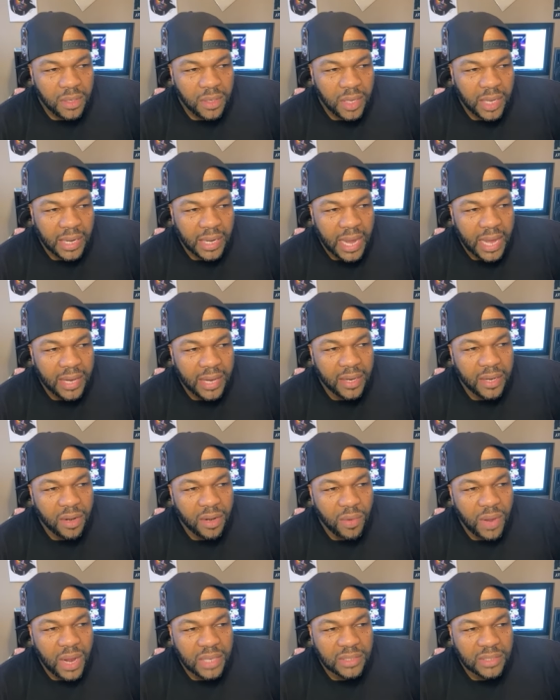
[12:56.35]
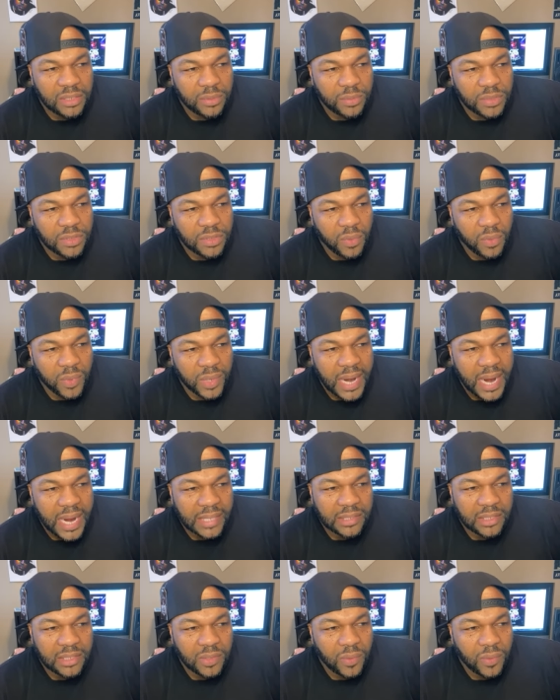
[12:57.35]
And I didn't know how she was gonna
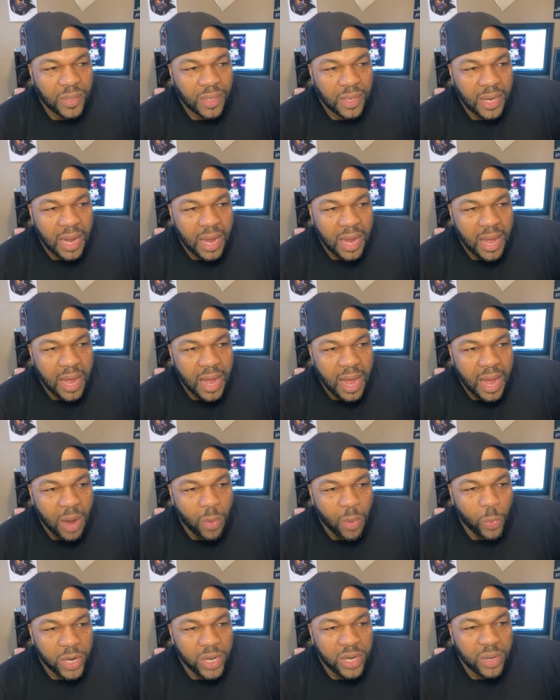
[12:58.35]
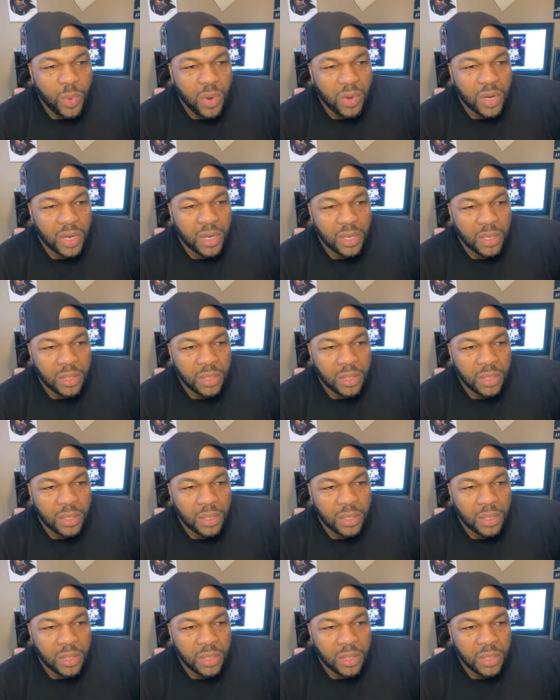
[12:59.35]
react to it. I, I really wanted her